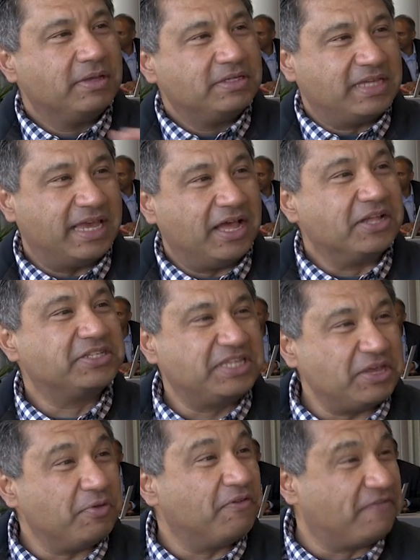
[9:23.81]
say, I'll
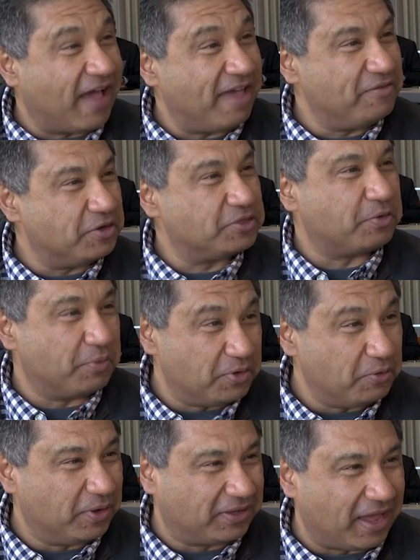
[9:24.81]
see you in five years at
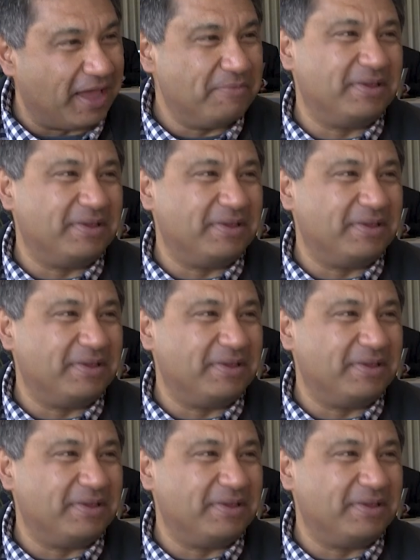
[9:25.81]
renewal time,